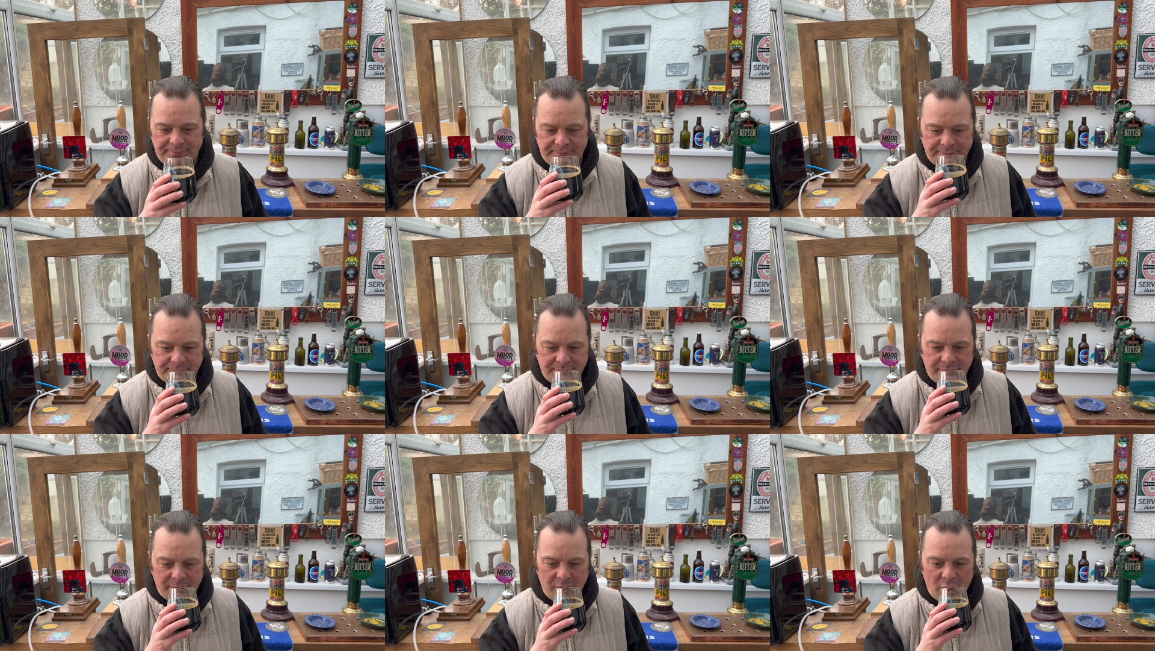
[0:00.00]

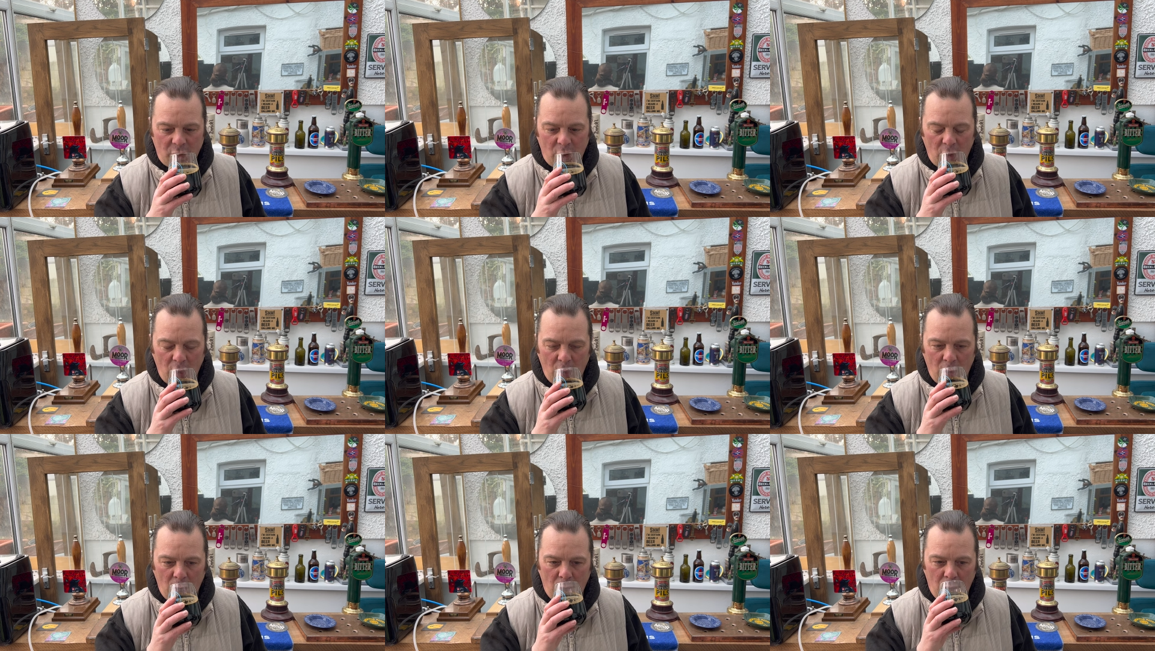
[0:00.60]

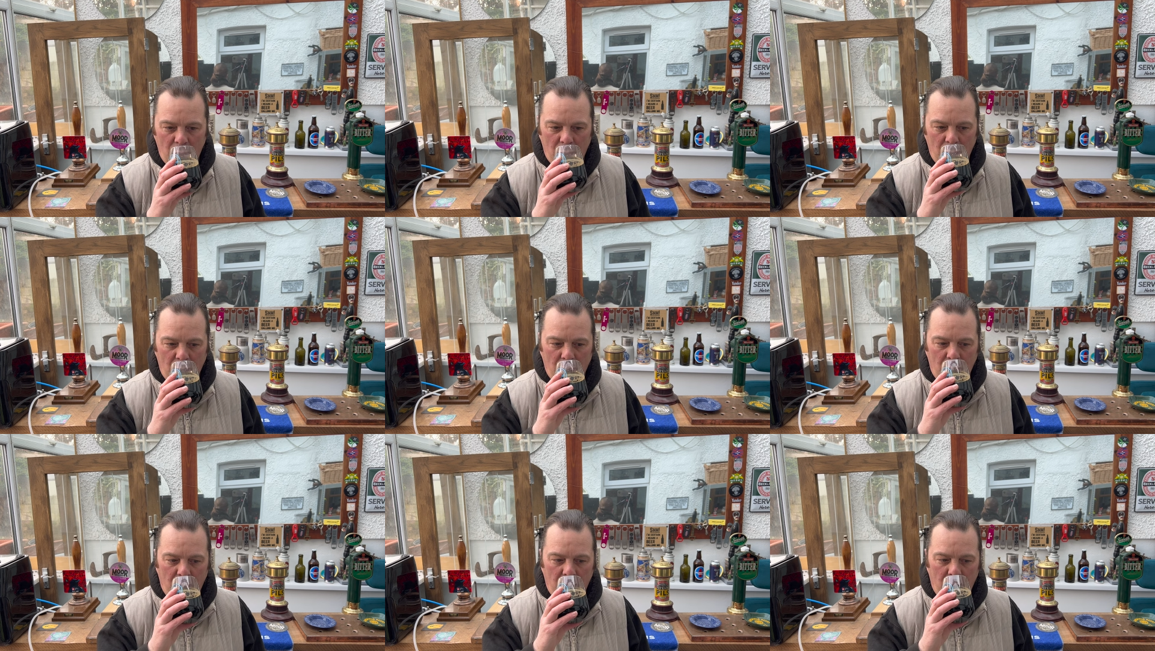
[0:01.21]

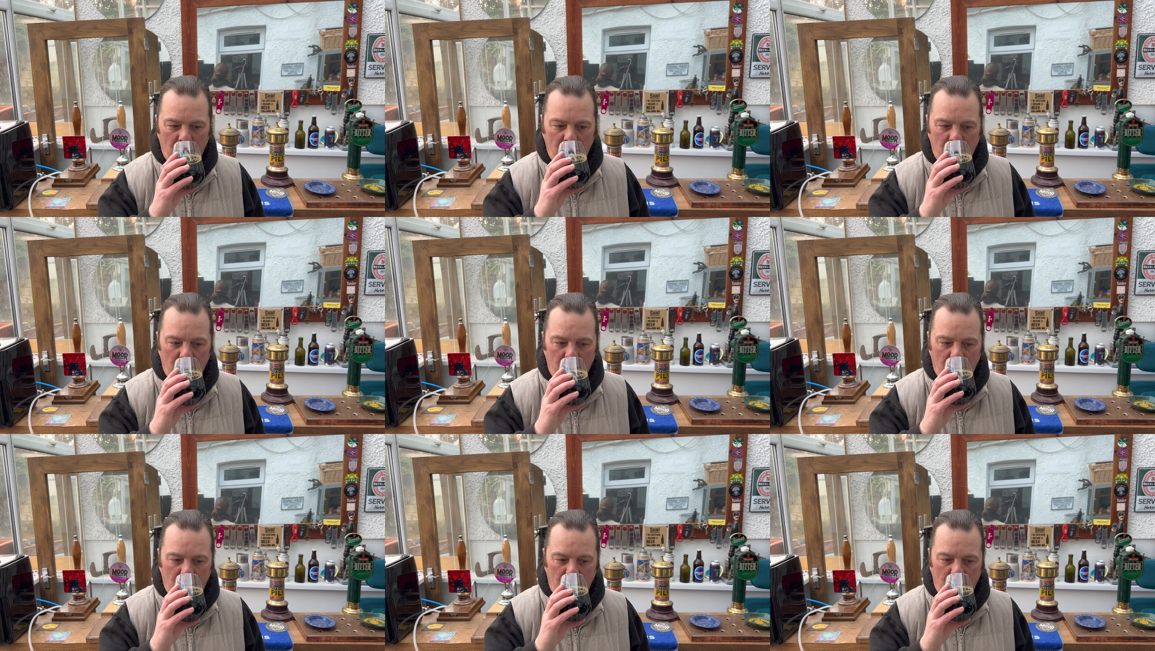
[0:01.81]

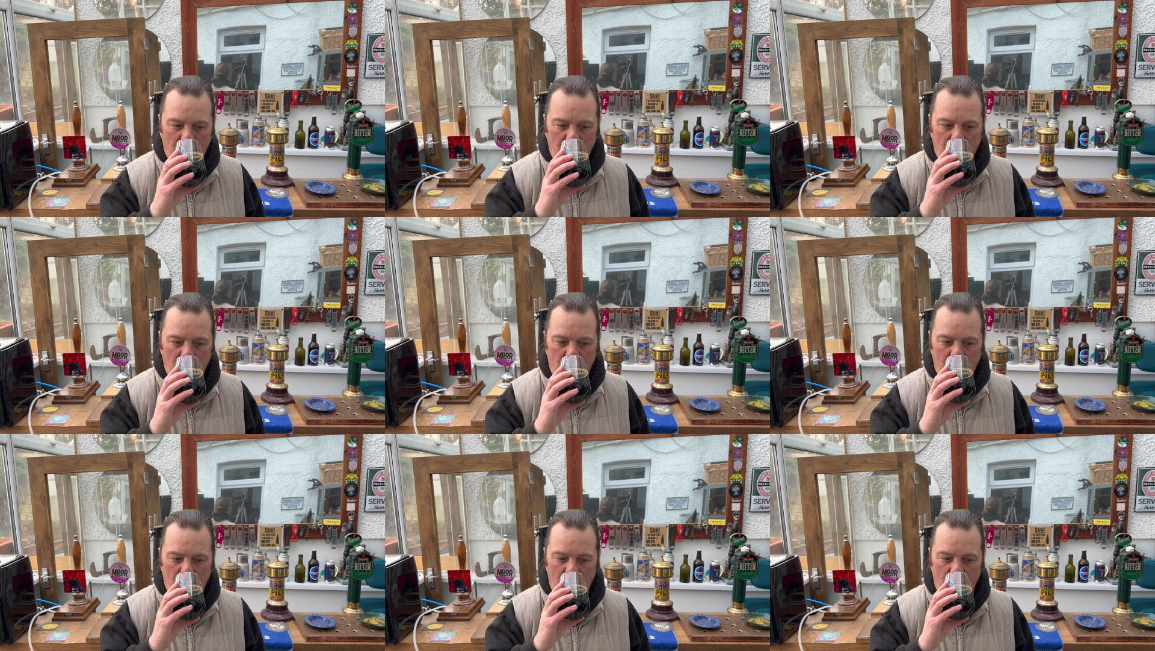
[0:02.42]

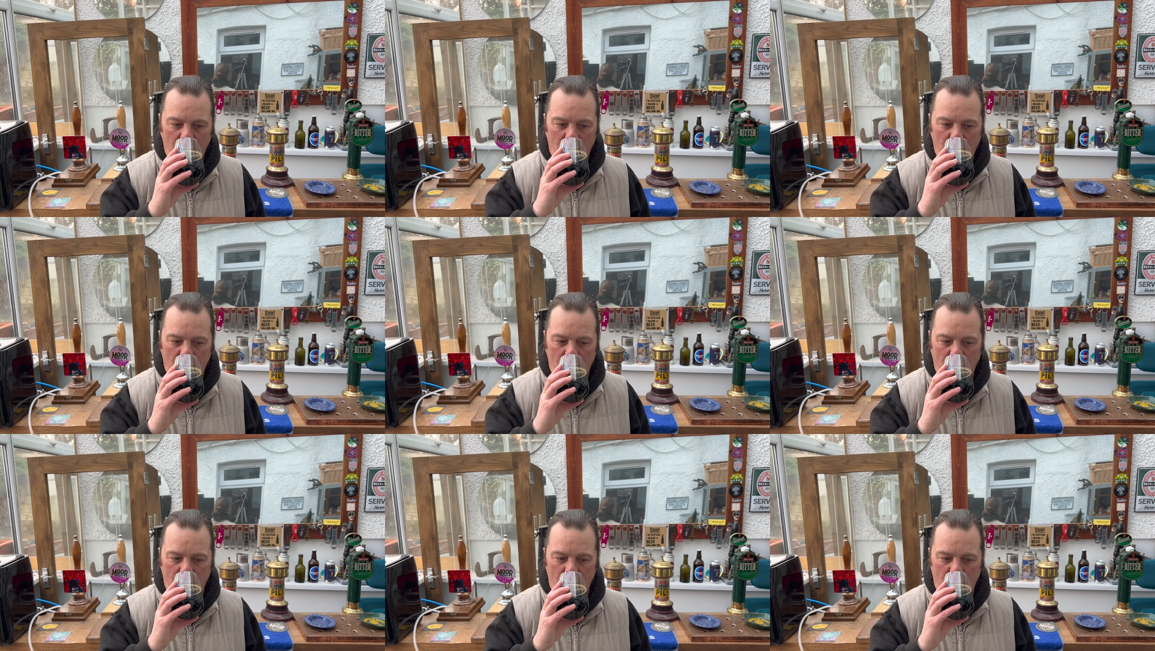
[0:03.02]

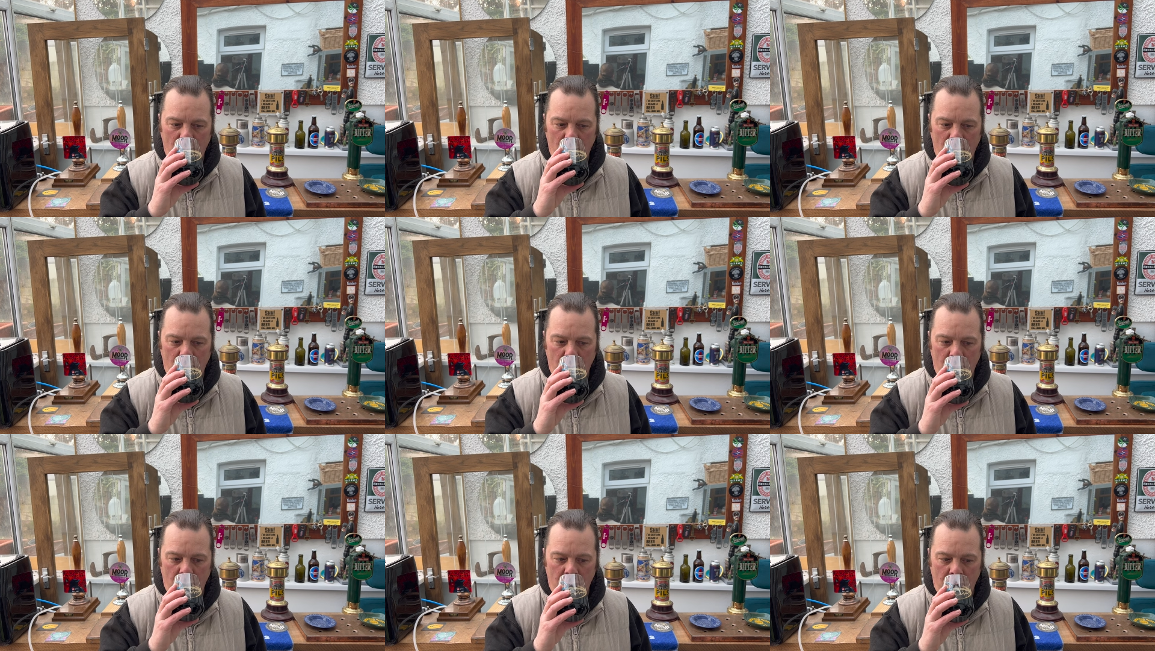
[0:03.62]

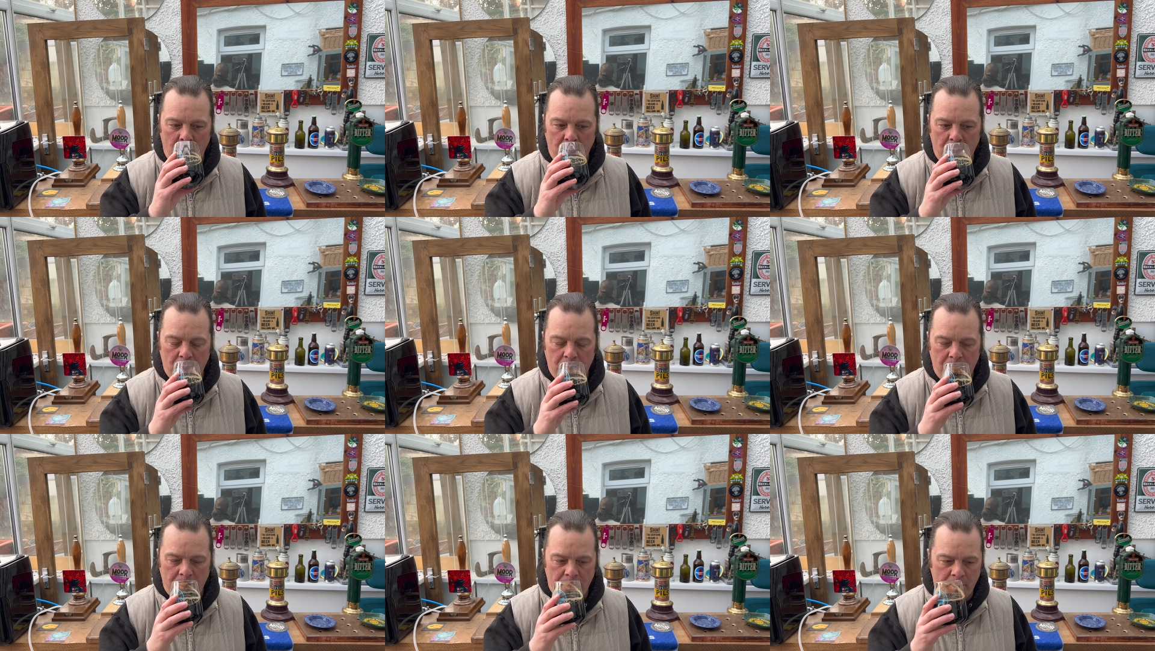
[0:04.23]

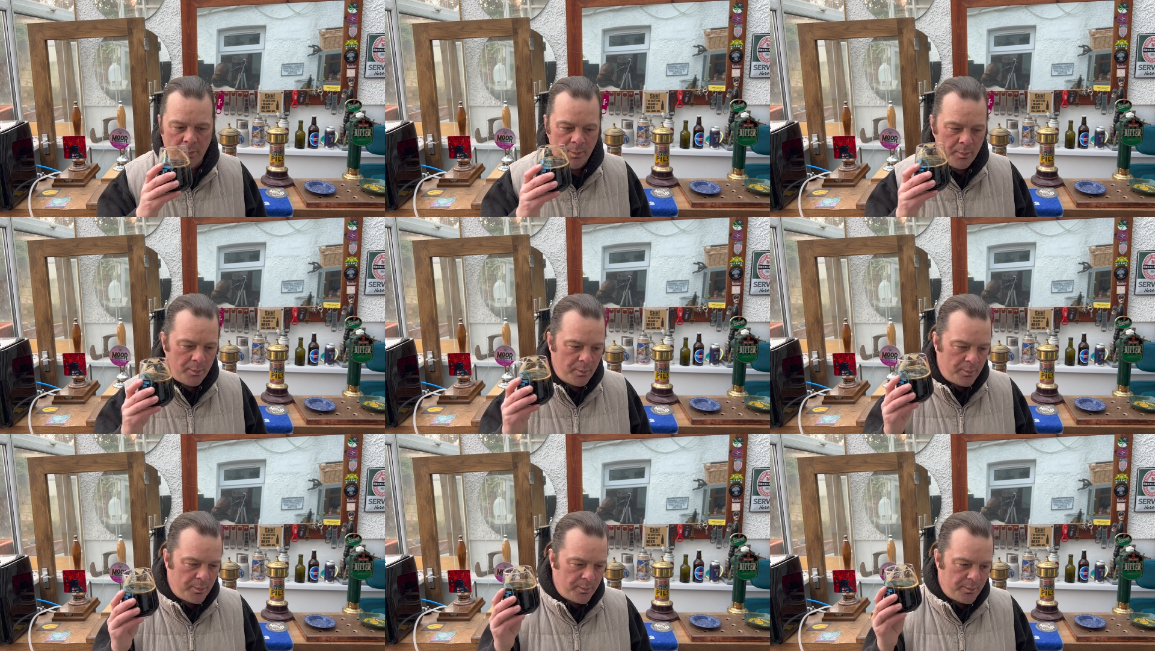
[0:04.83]

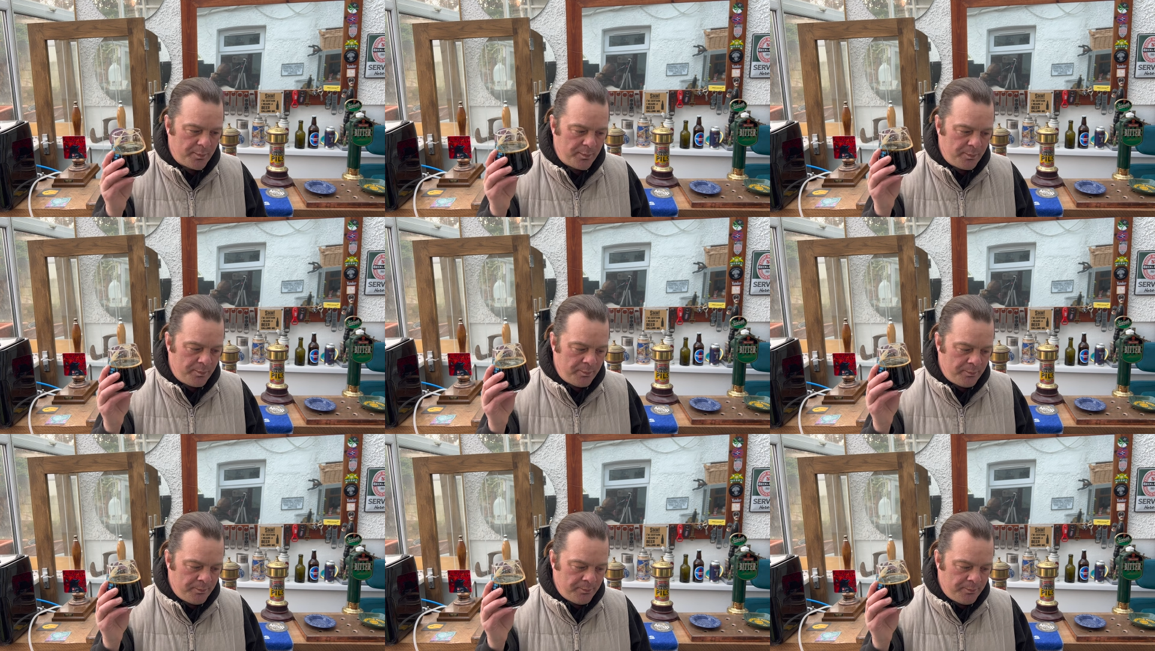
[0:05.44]

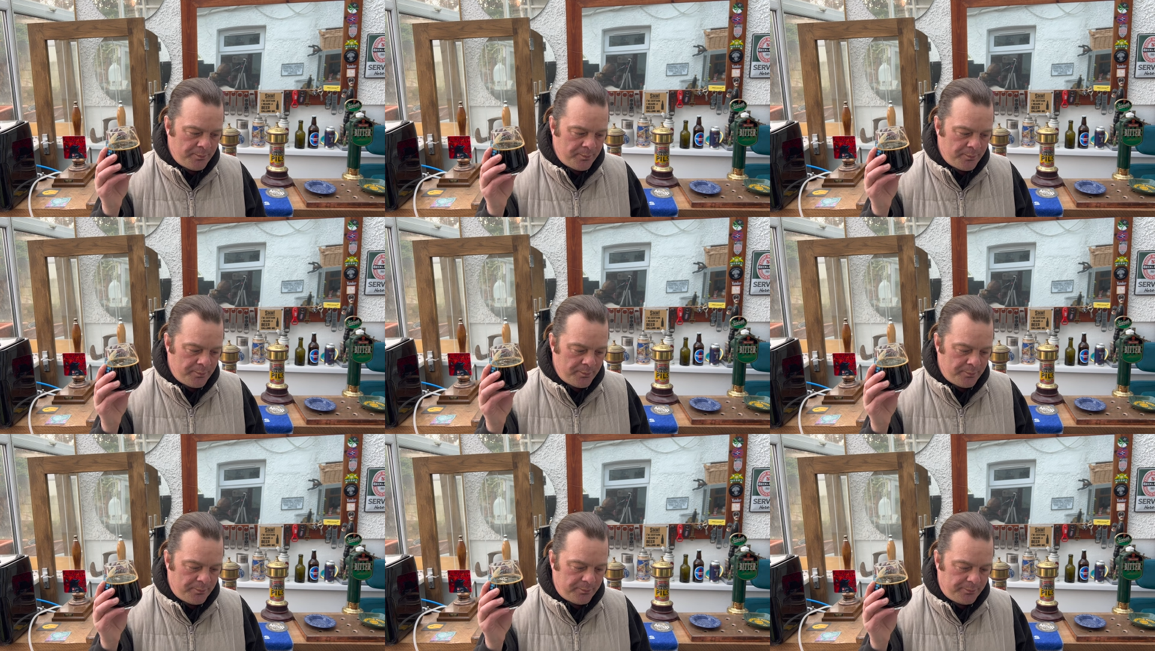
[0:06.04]

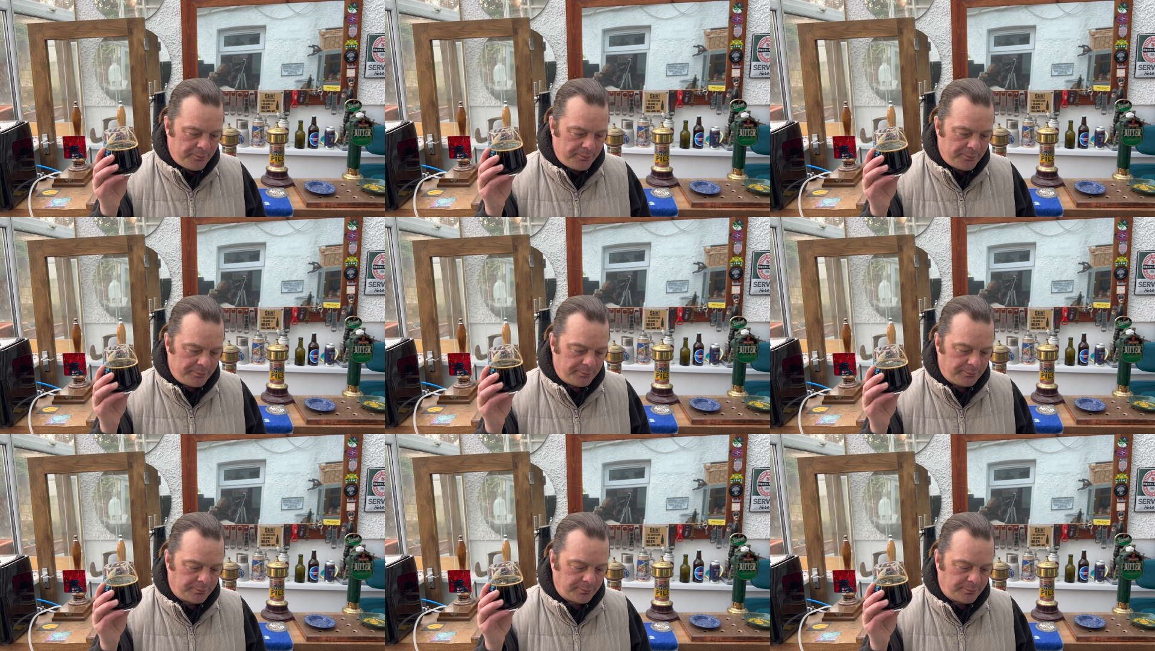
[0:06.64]
(no one is talking)